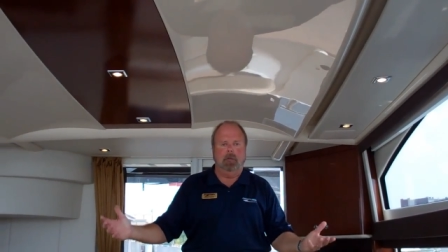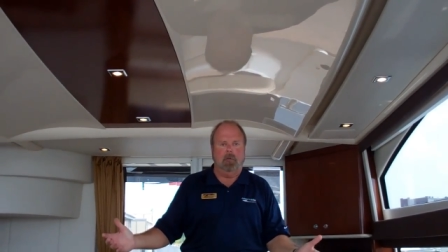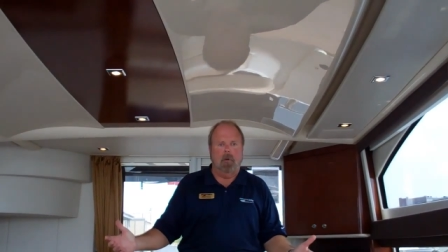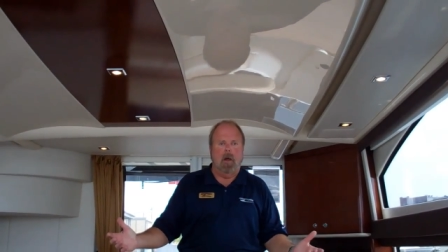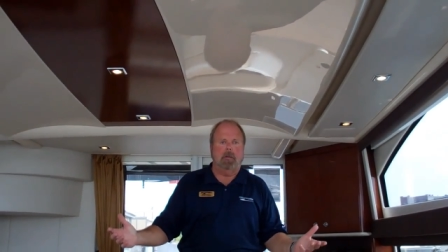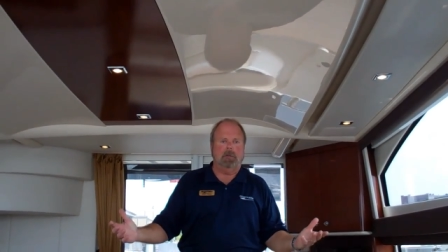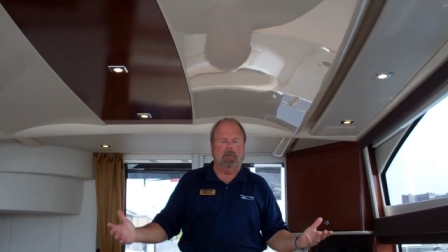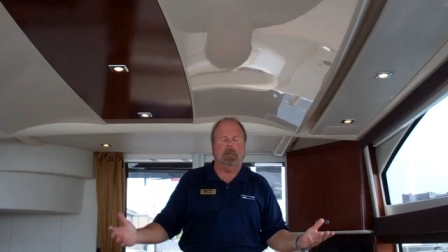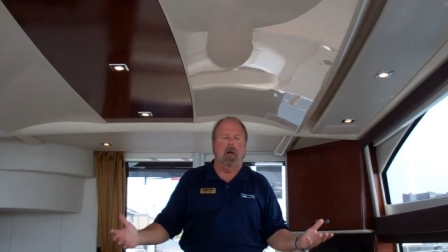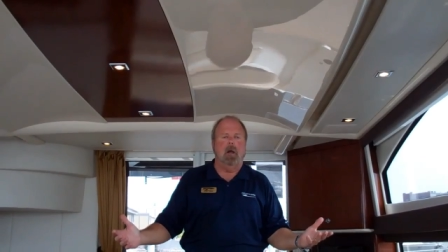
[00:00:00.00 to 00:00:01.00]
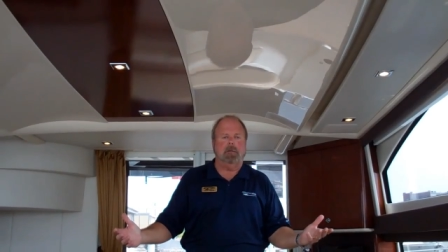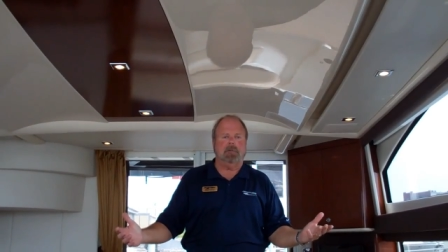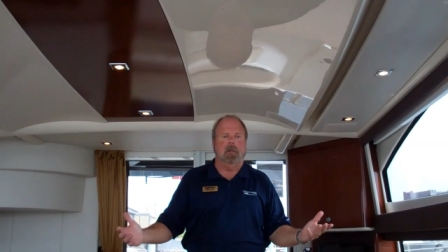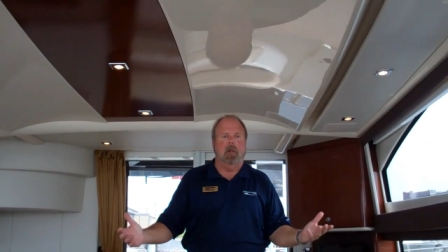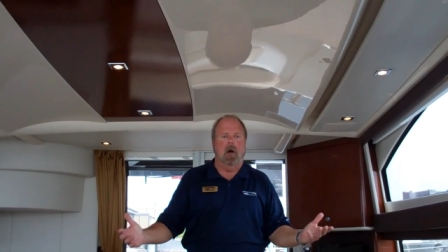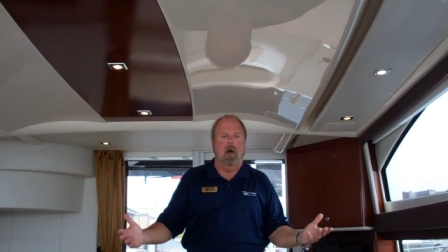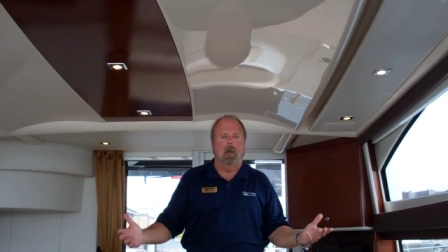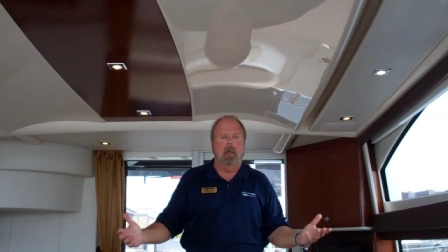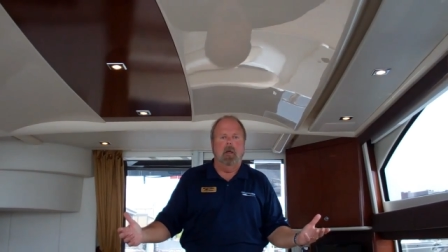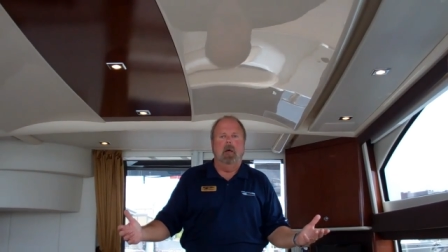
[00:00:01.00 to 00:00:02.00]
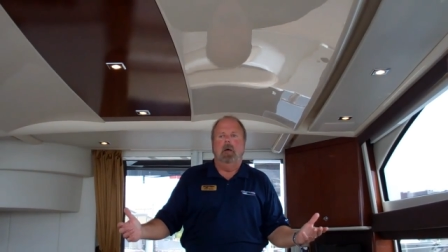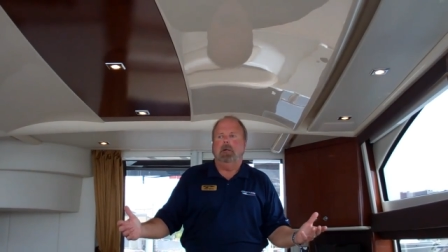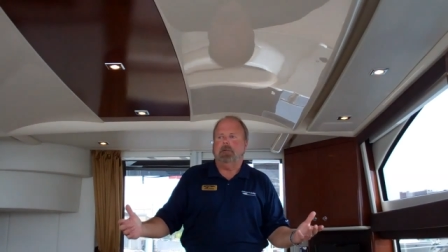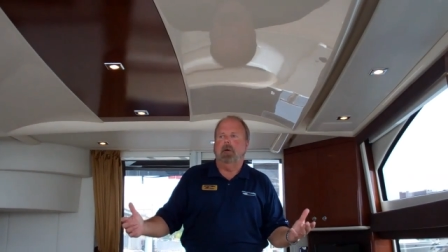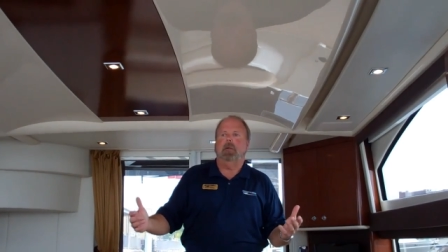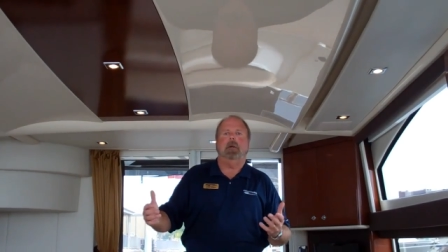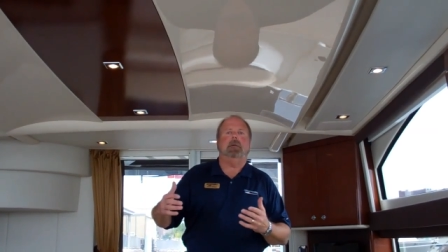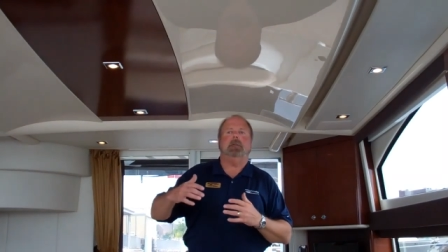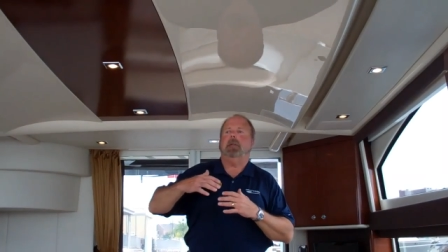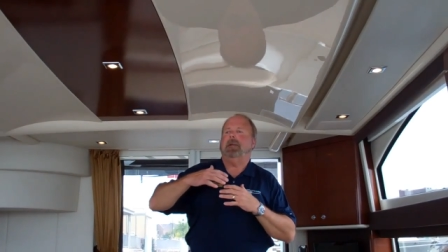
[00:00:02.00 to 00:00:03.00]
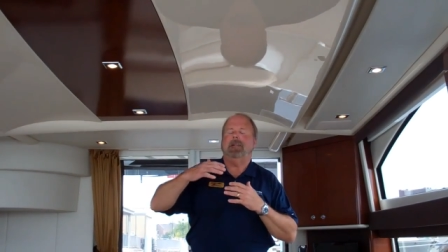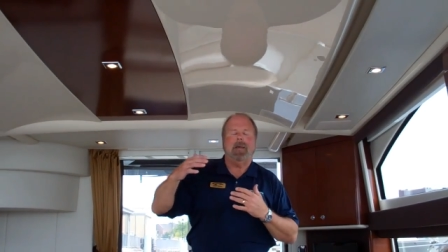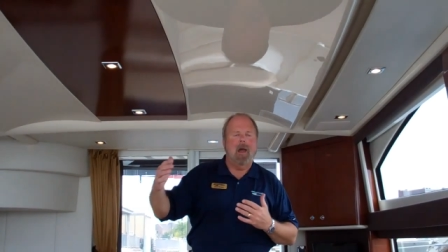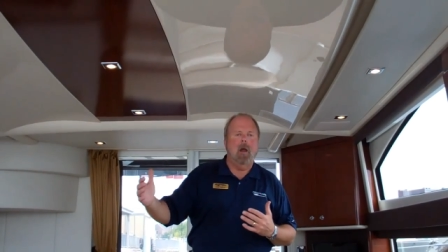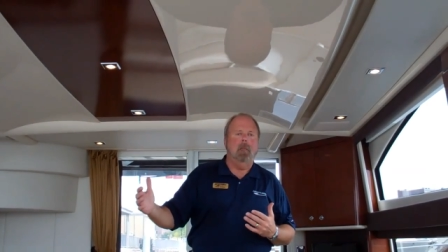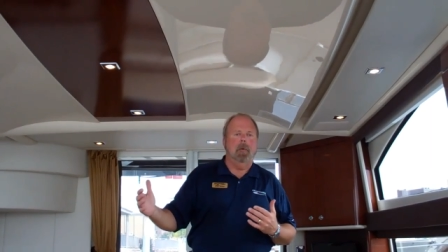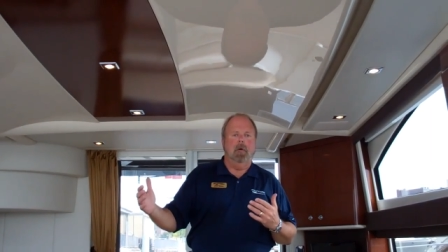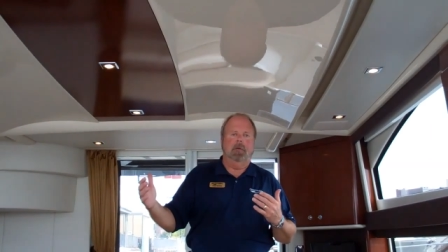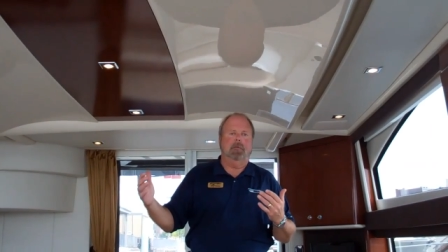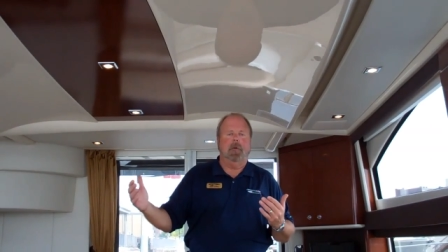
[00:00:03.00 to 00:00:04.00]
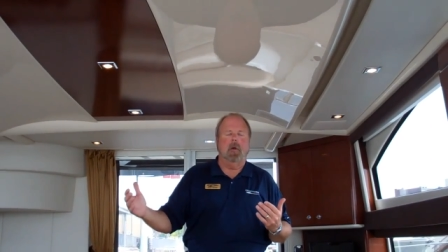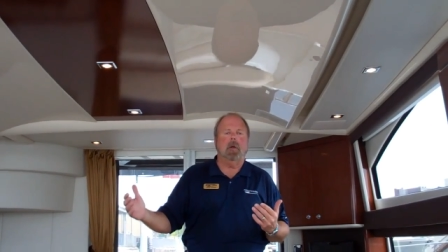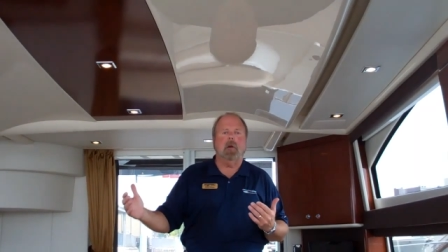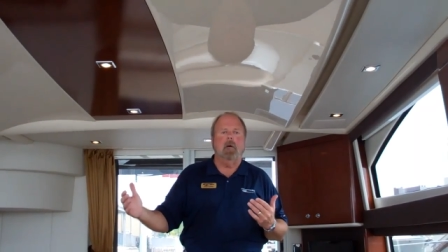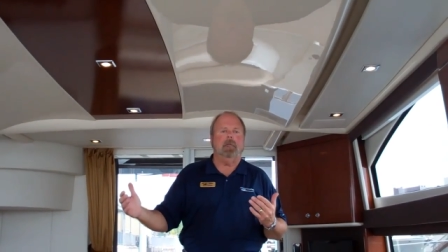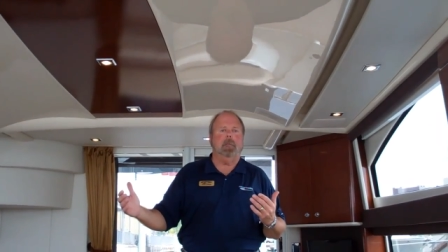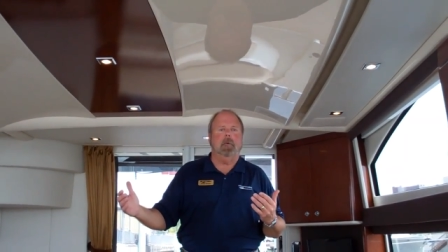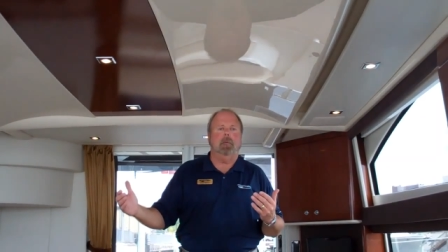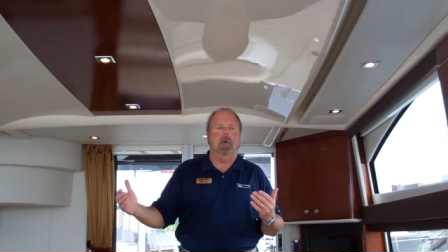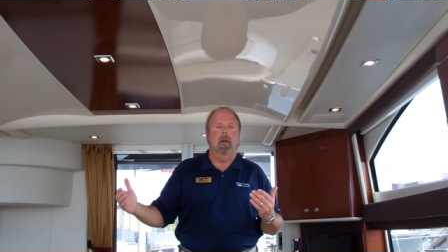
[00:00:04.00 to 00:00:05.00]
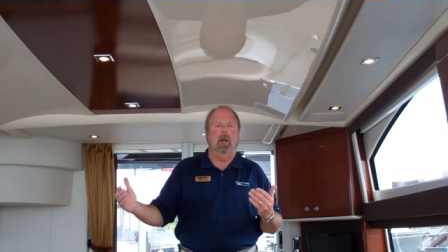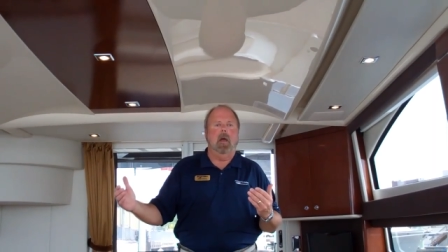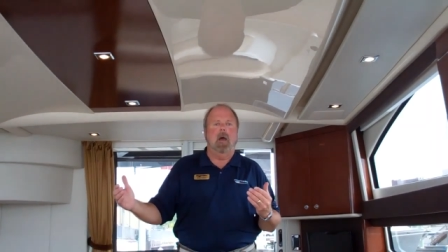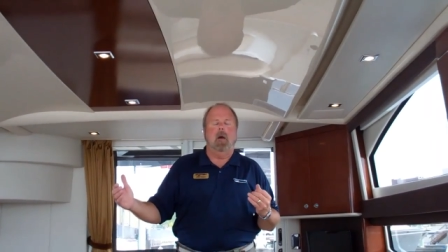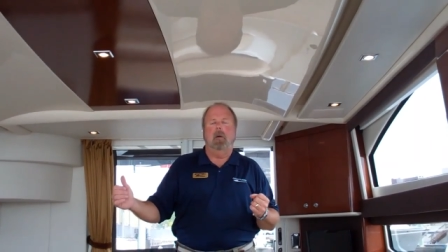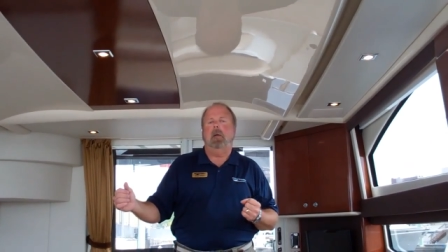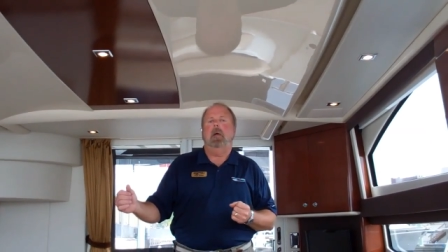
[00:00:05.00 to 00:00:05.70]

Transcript: throughout this entire salon. So the entire boat is very comfortable right now.